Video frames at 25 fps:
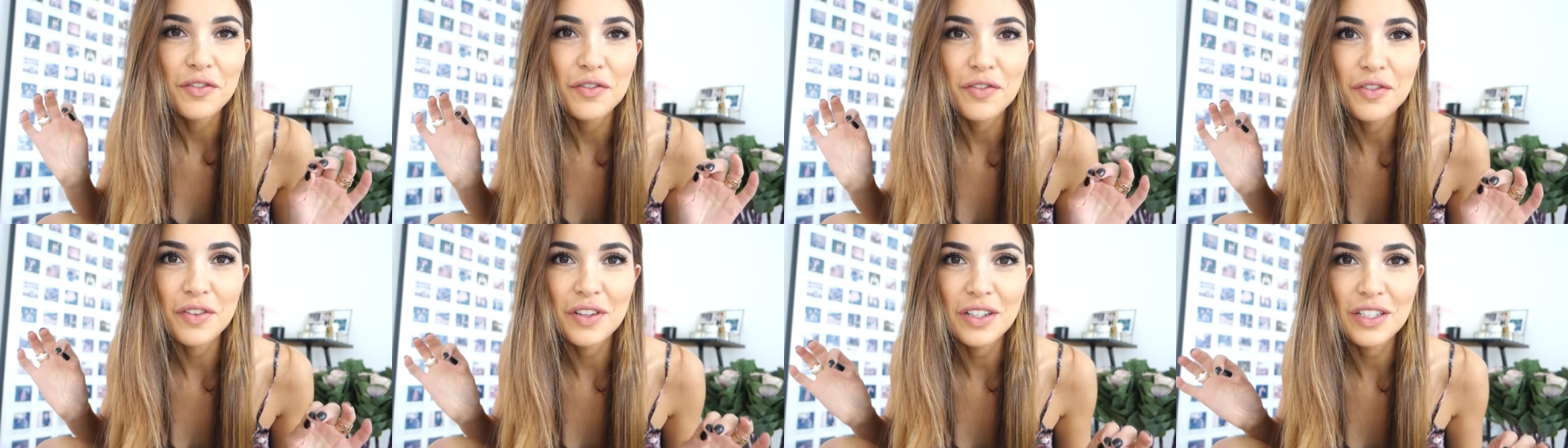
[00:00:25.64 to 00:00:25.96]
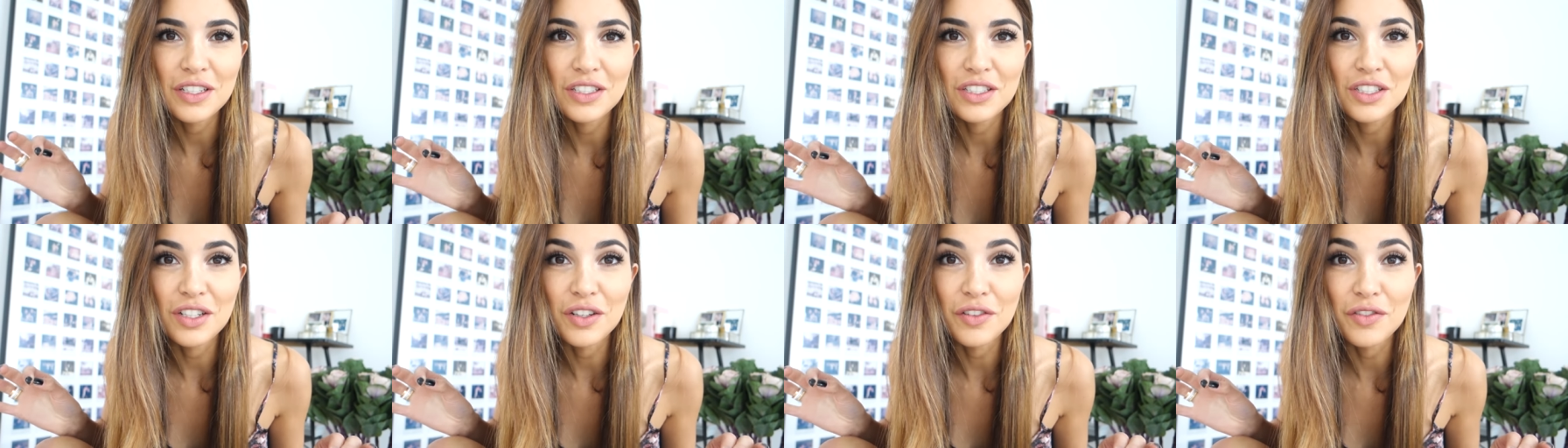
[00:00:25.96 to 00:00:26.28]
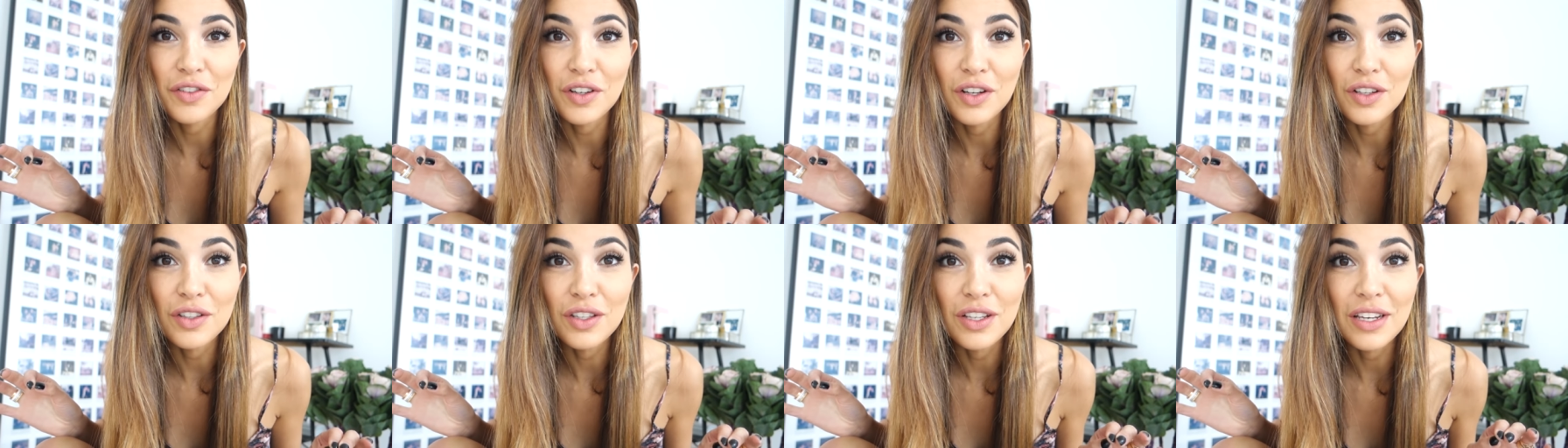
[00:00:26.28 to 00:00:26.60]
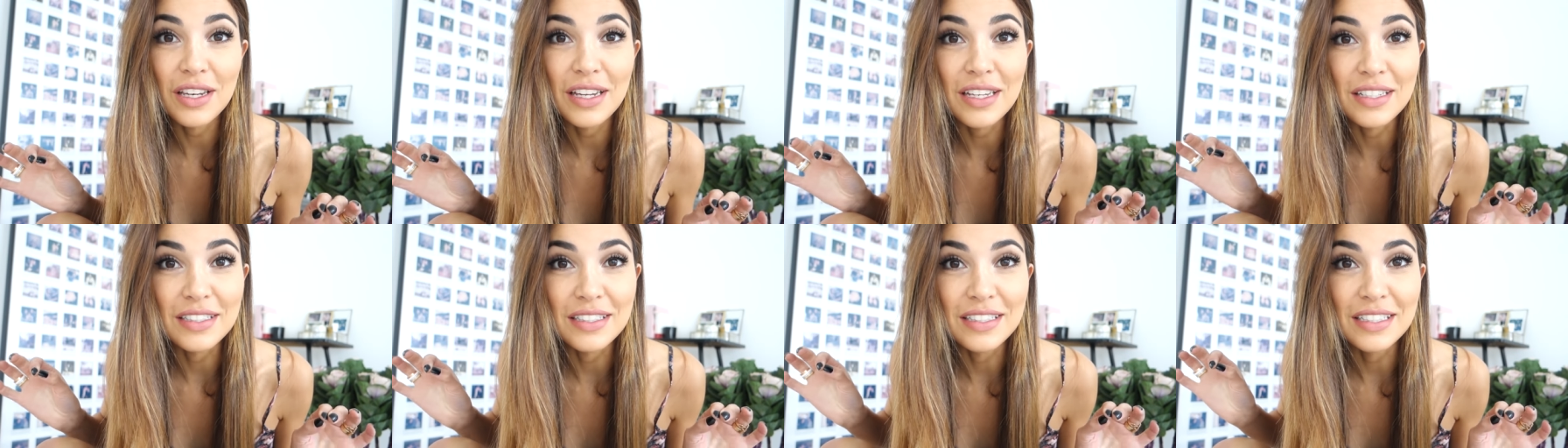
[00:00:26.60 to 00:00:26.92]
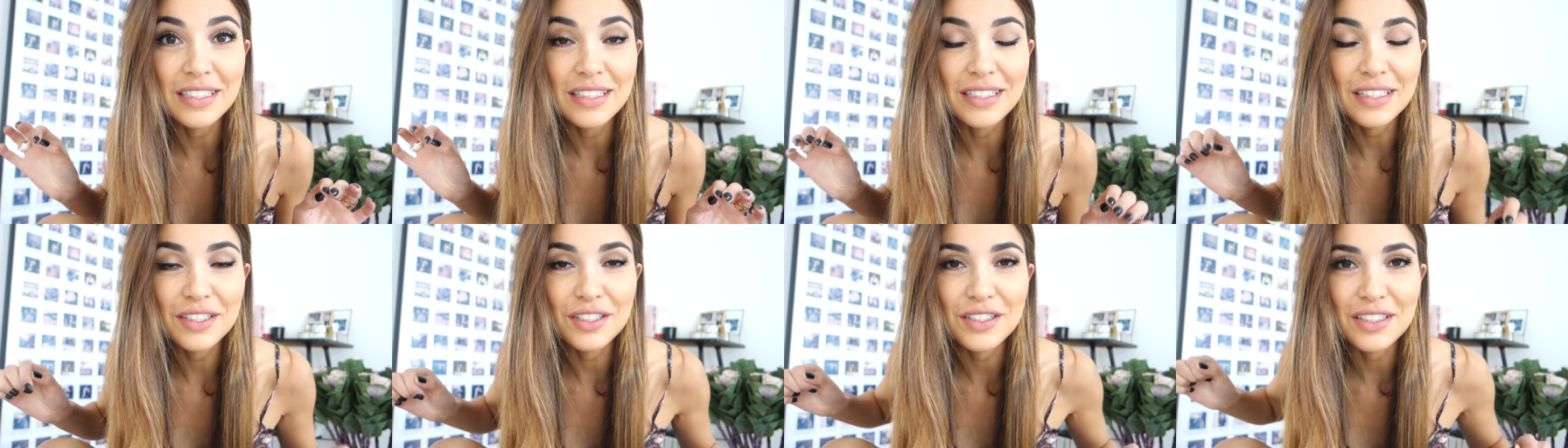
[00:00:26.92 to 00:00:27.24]
Finish off all the last
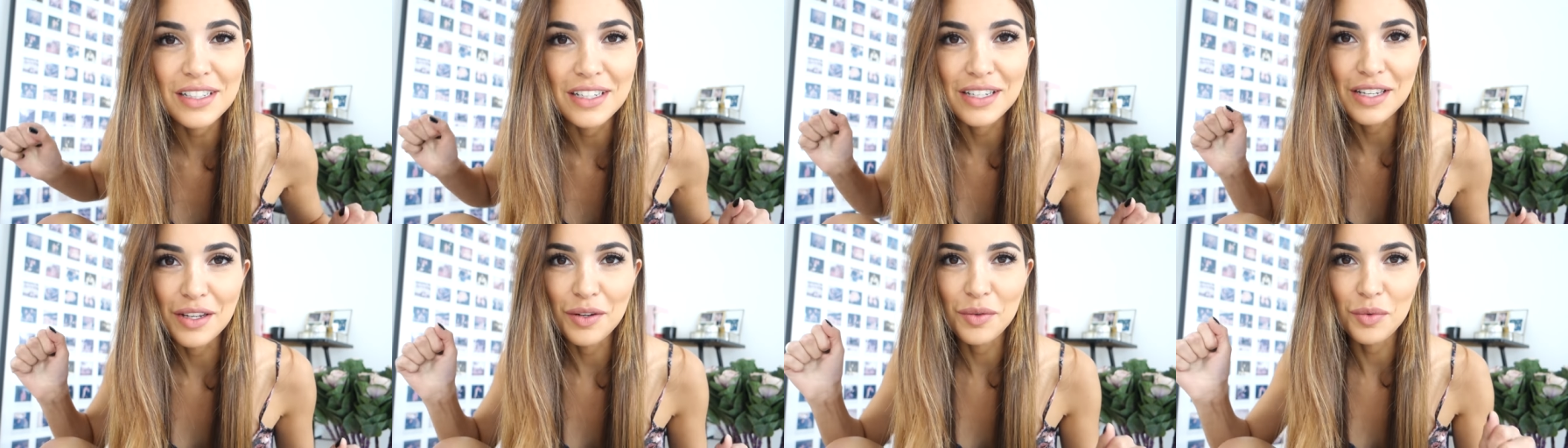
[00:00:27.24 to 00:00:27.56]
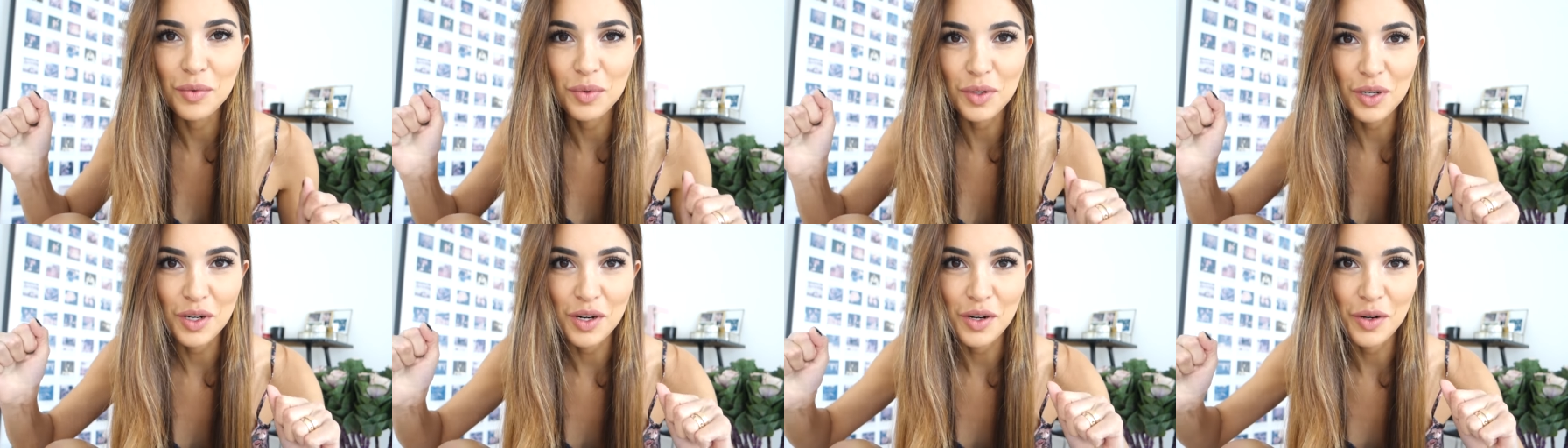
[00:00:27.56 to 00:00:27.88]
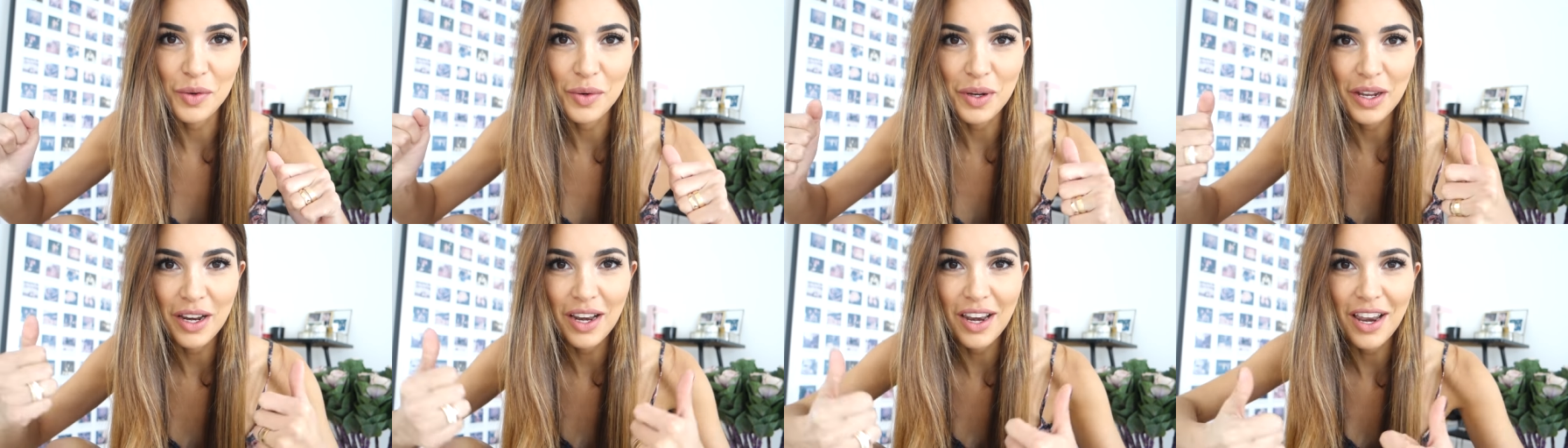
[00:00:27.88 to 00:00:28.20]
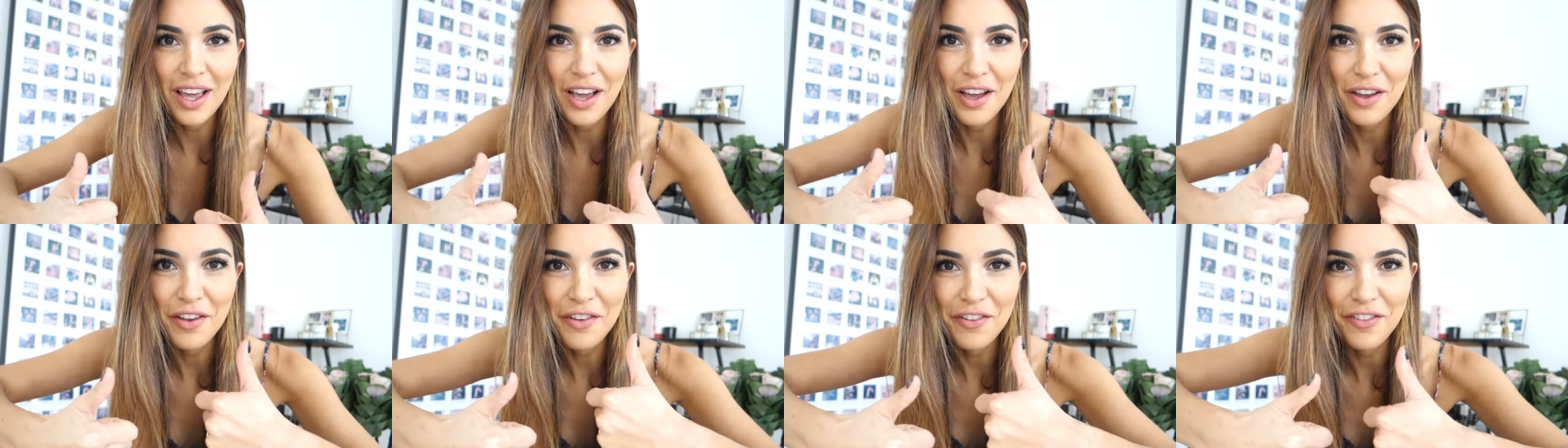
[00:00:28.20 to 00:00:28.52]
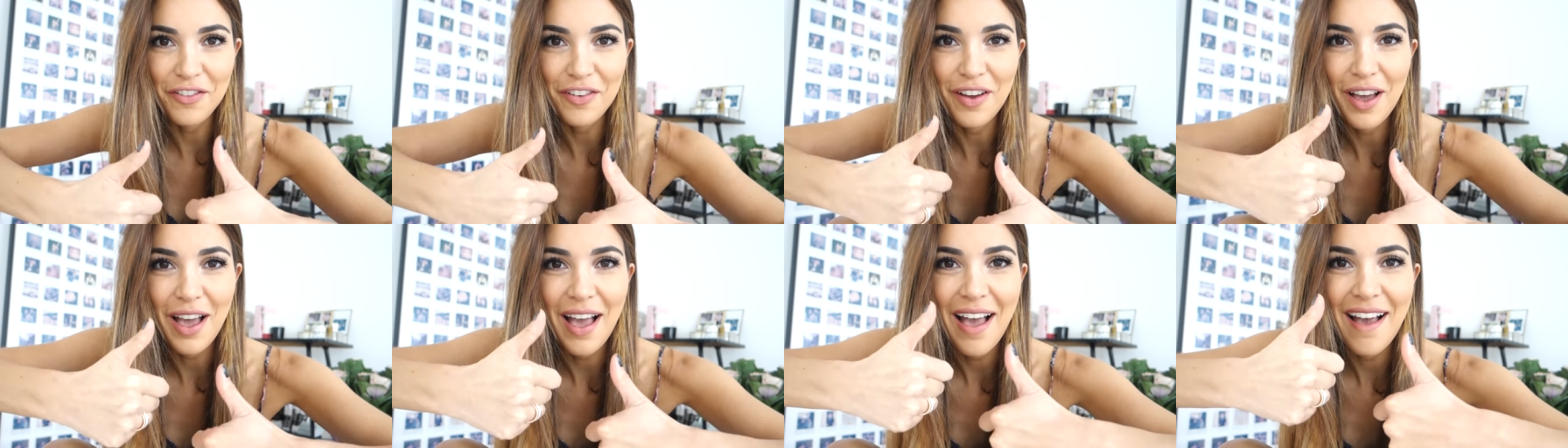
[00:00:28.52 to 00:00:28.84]
details and then we're going
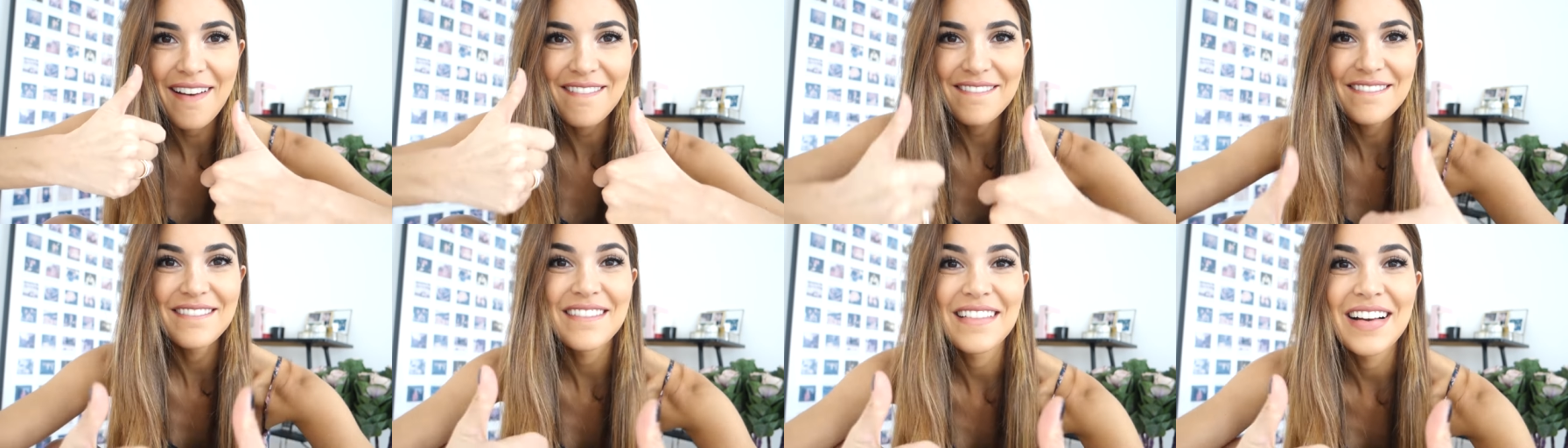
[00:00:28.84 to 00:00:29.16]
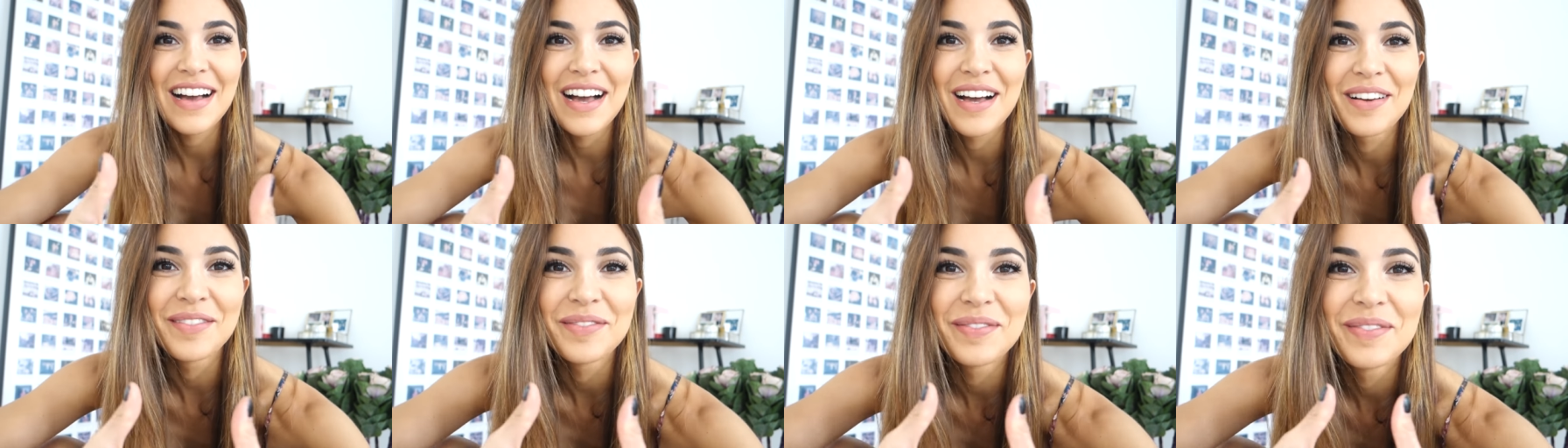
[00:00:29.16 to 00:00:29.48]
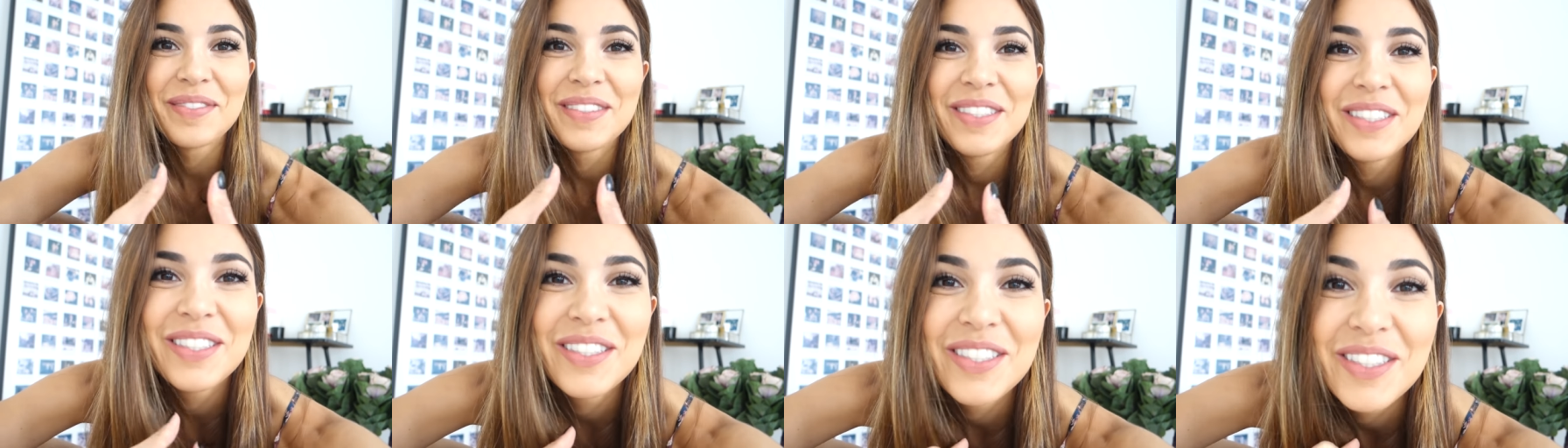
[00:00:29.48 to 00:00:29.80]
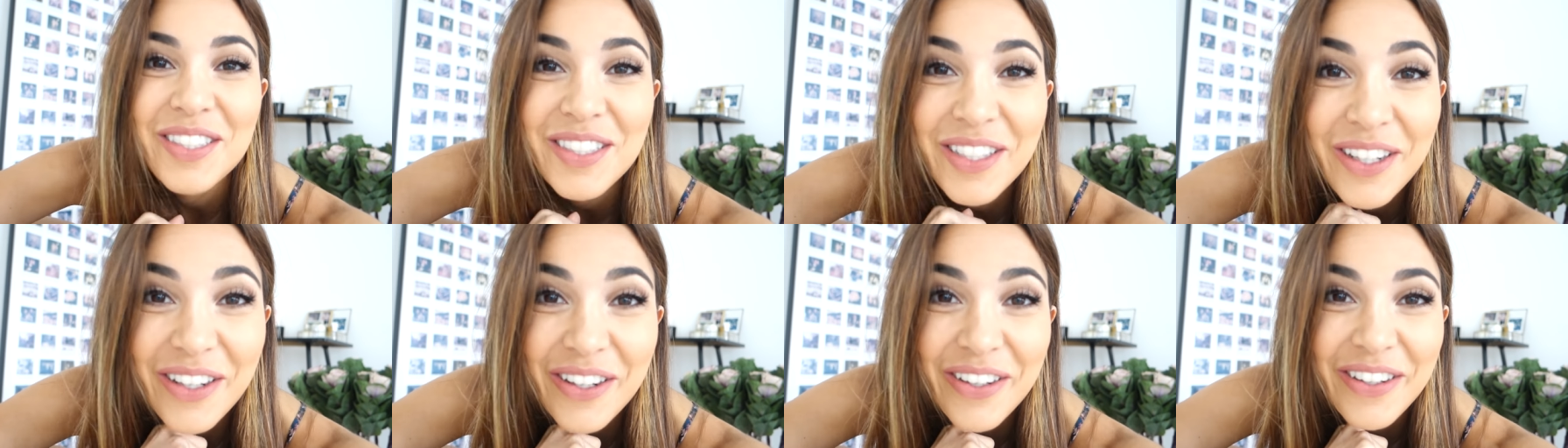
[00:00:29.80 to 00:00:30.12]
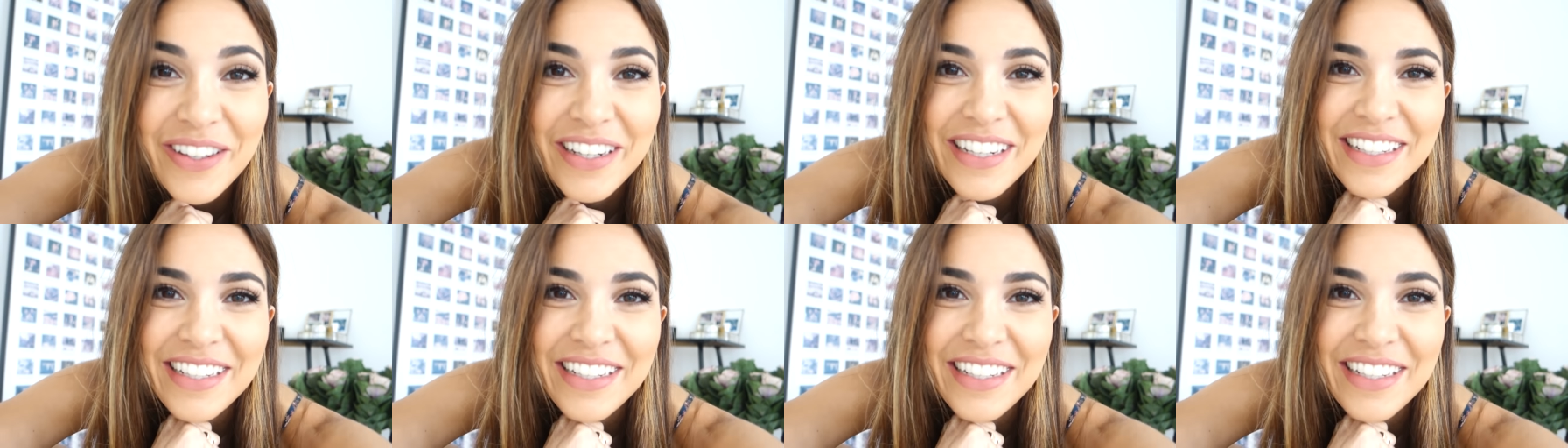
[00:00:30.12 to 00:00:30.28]
live. I'm so